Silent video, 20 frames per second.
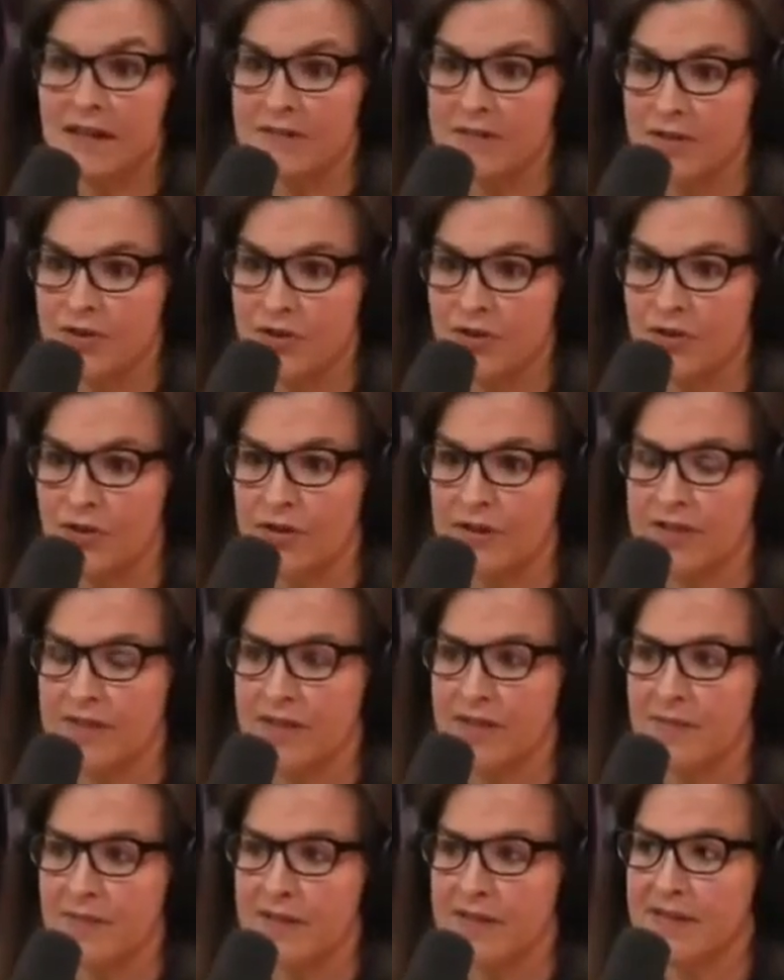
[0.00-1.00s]
as the journalist,
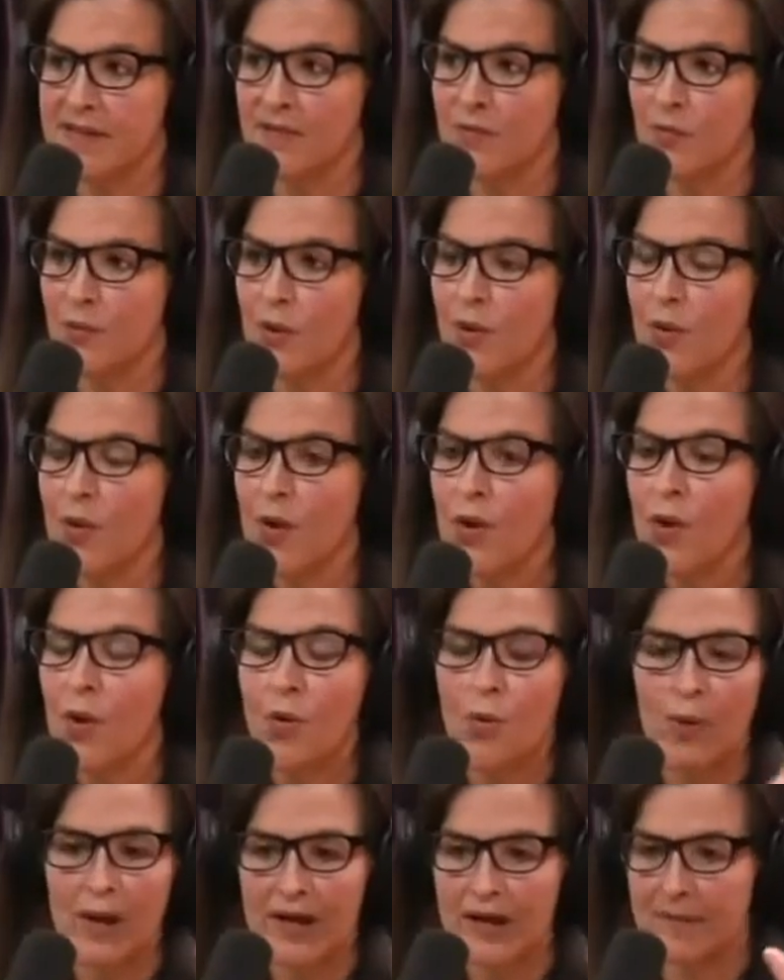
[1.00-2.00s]
said to myself, well,
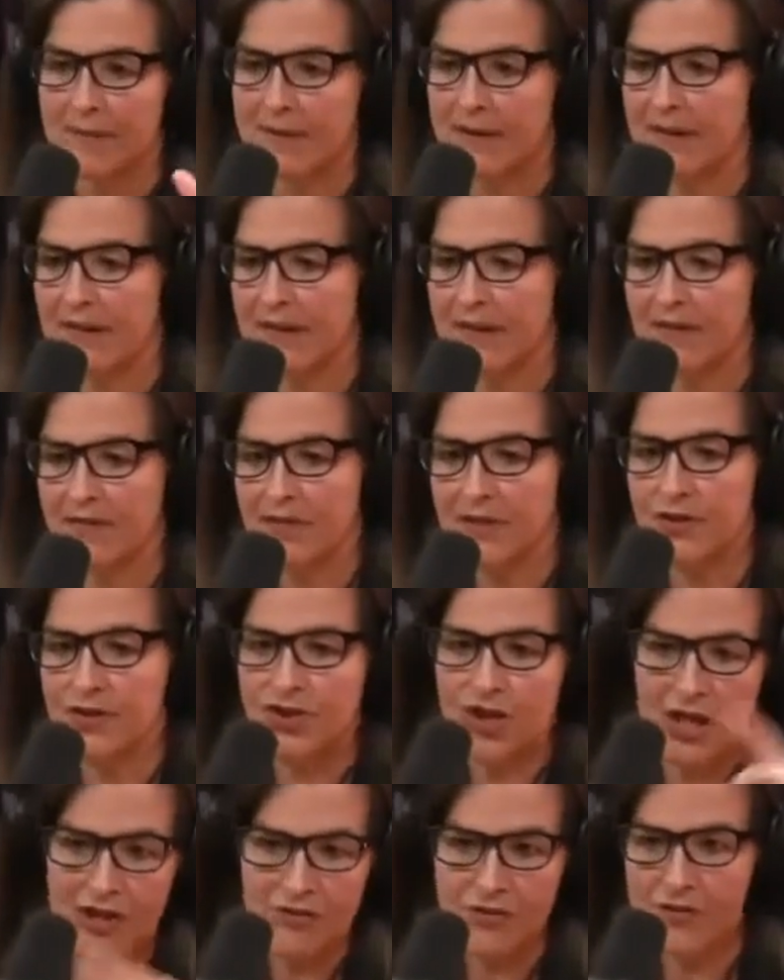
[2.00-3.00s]
wait a minute. If the
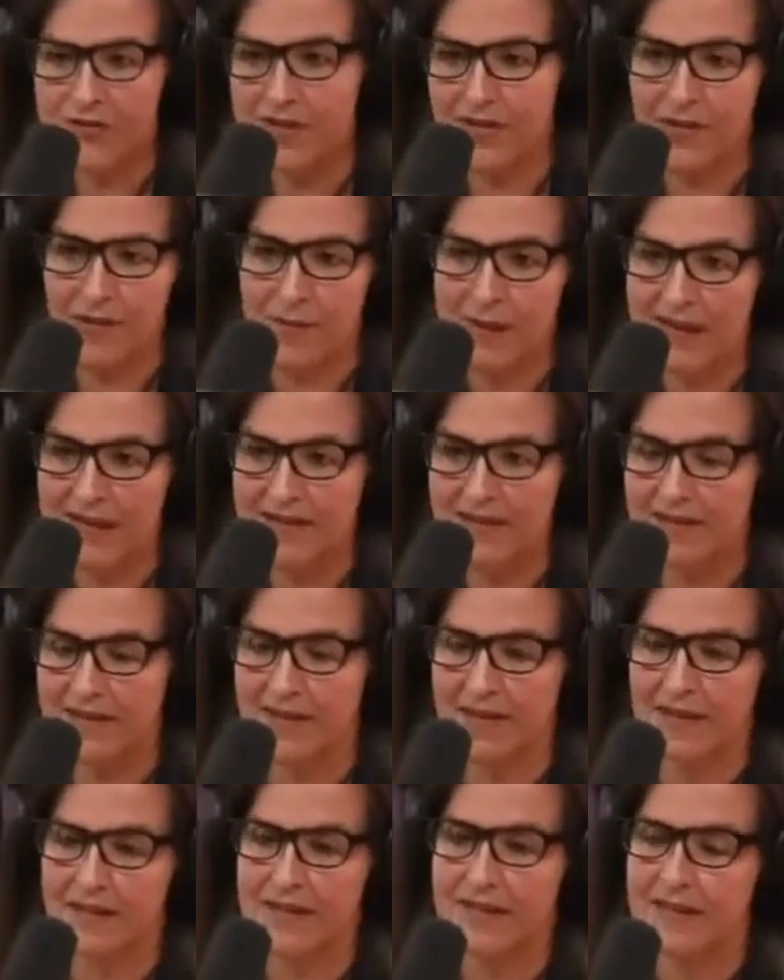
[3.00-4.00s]
generals at the
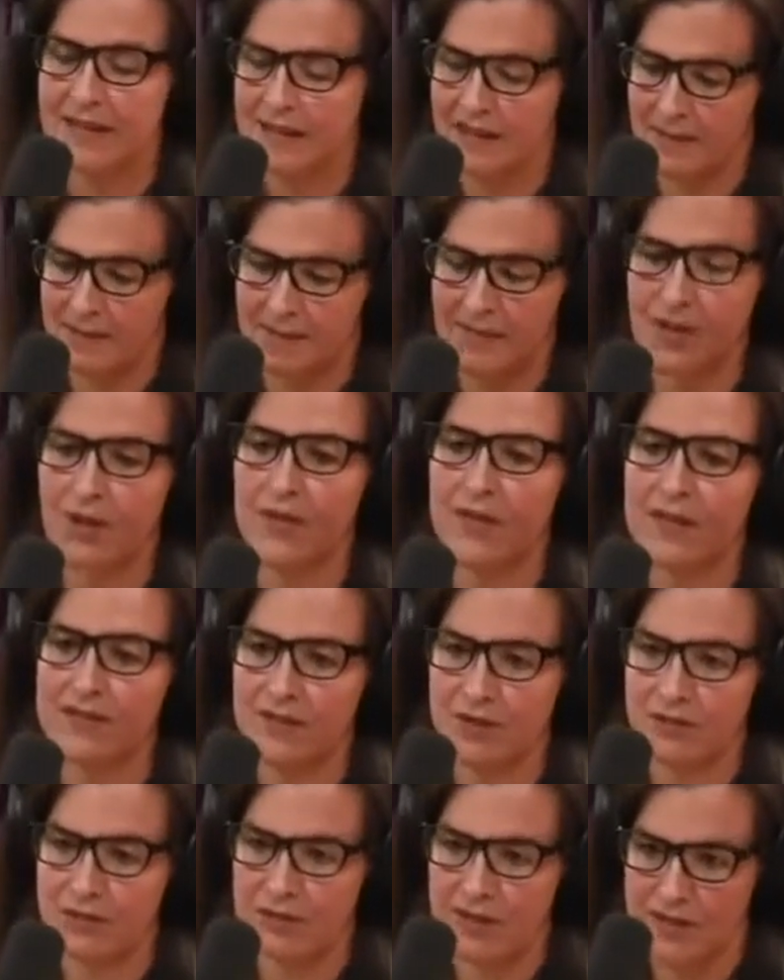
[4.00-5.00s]
Pentagon, and
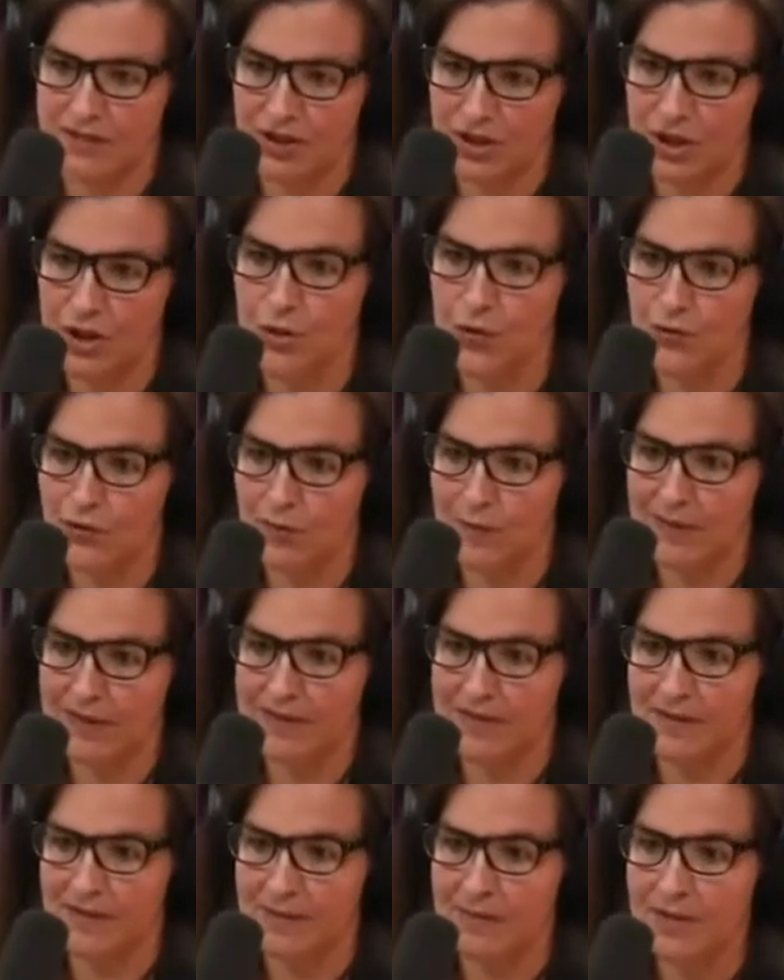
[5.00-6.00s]
that's a
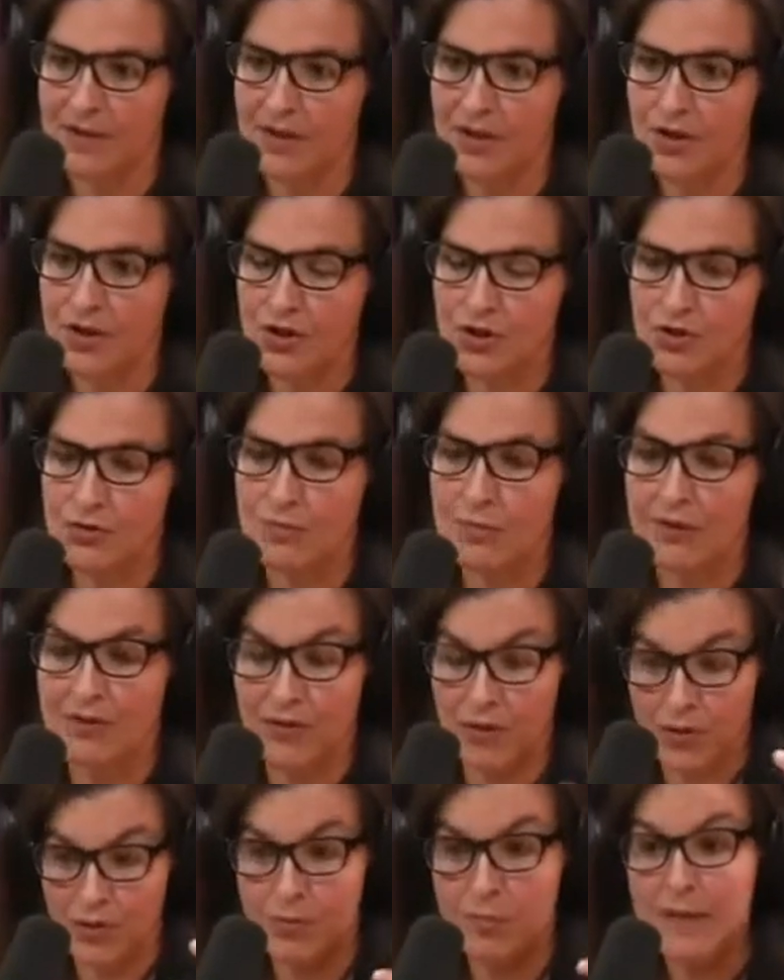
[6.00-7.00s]
euphemism,
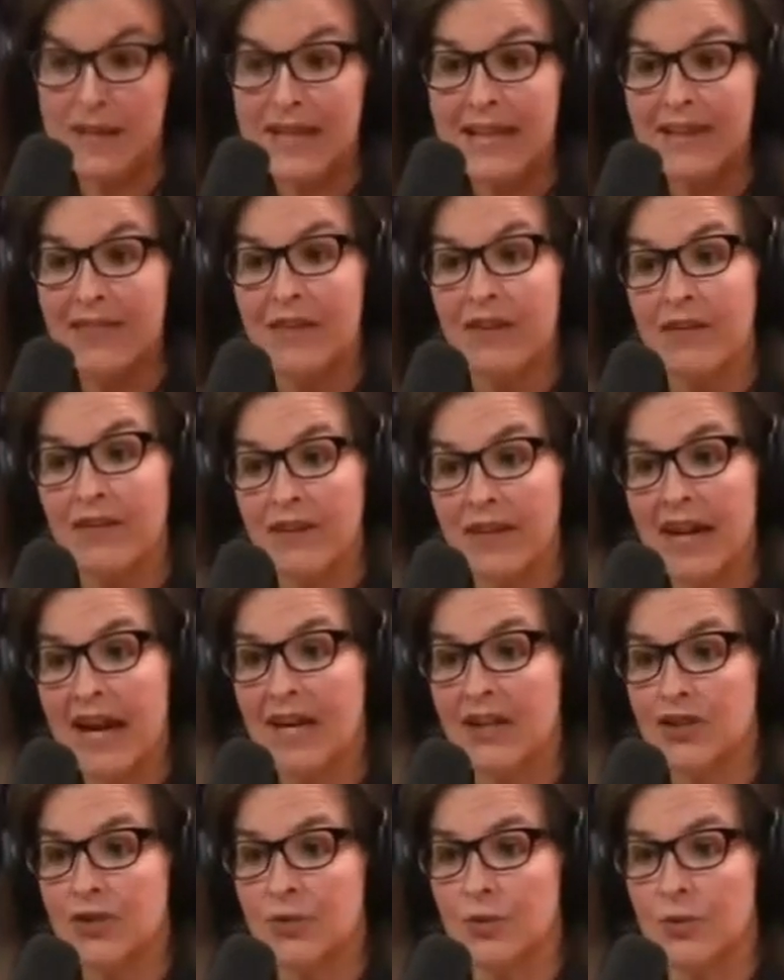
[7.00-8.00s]
but meaning the
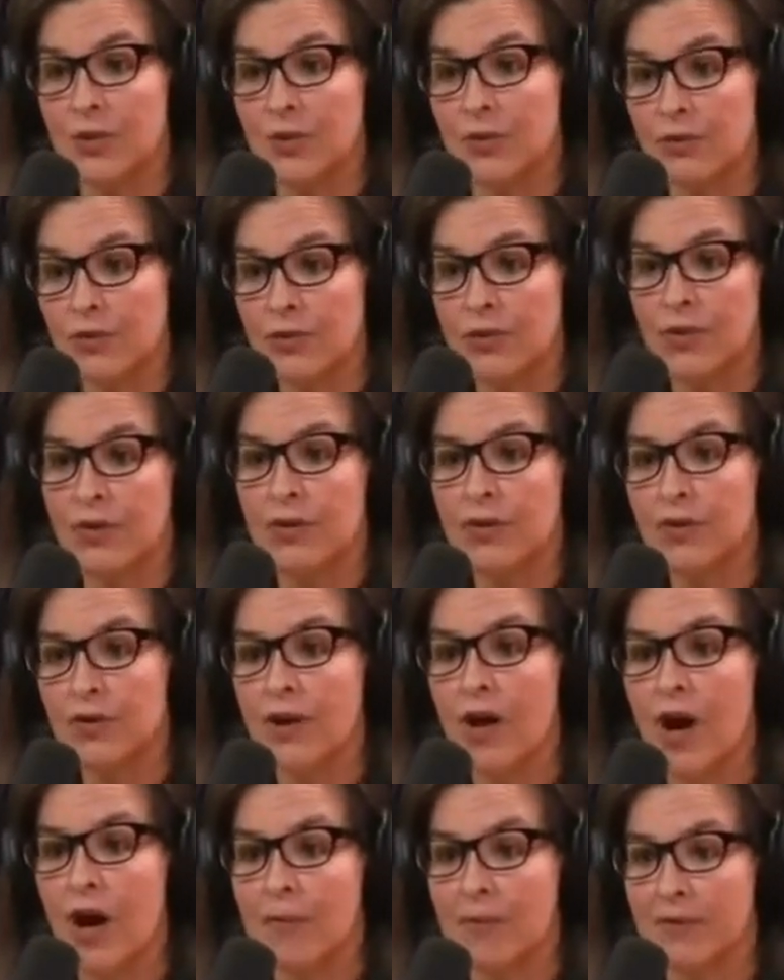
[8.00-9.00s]
actual
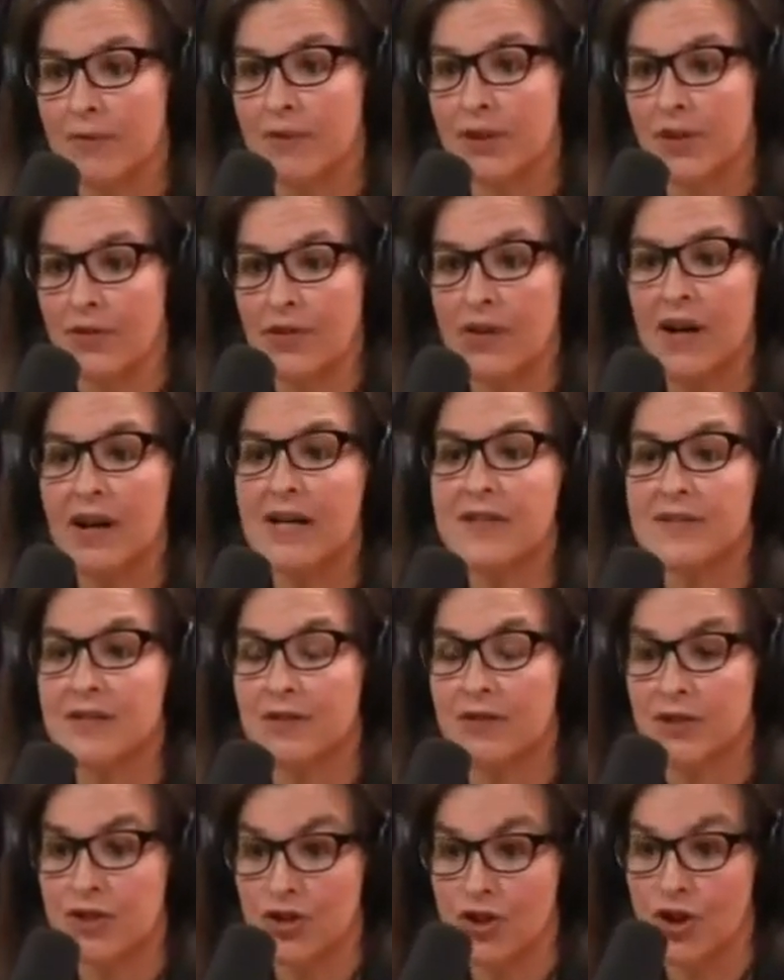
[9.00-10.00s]
the guys
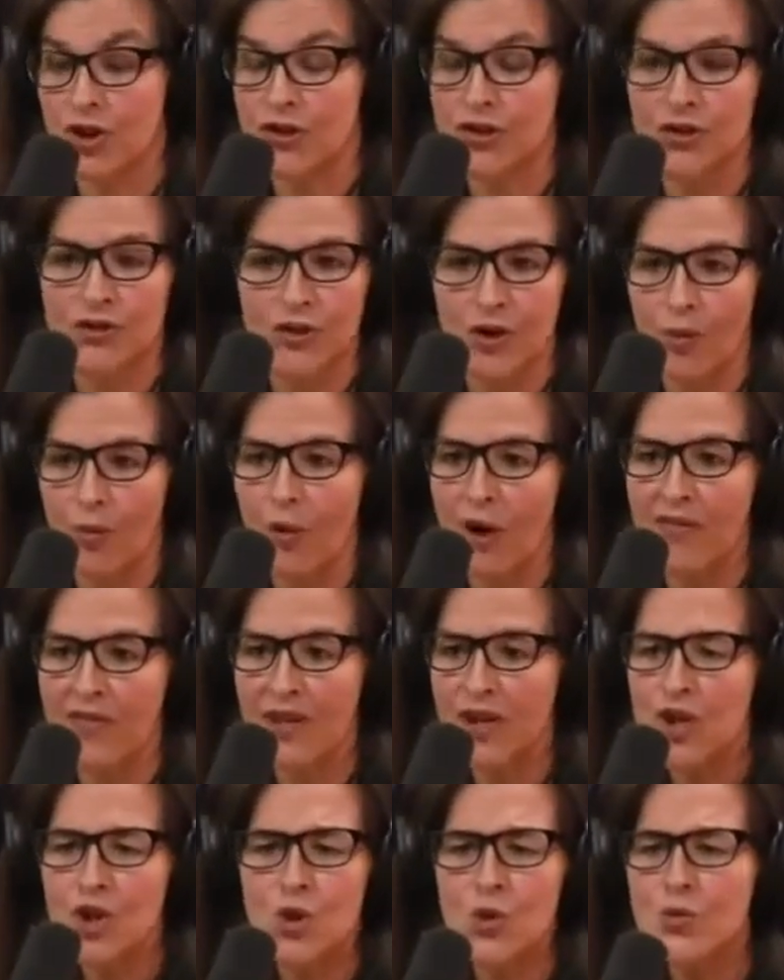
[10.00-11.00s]
that are in charge here don't want
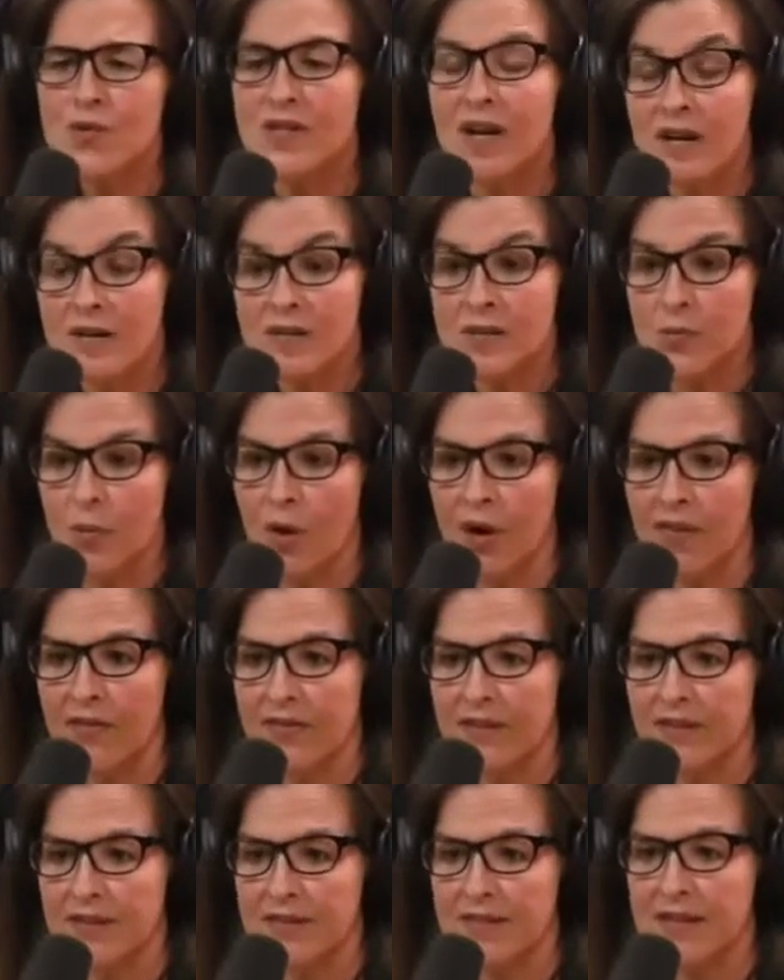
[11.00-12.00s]
that, who does
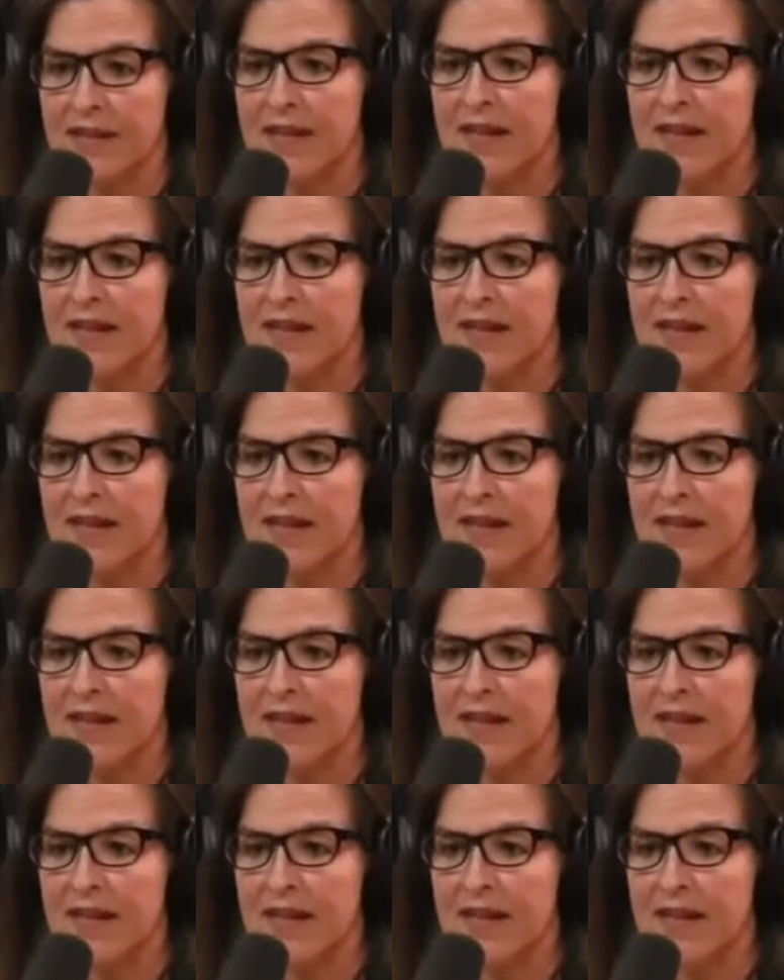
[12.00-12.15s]
want this?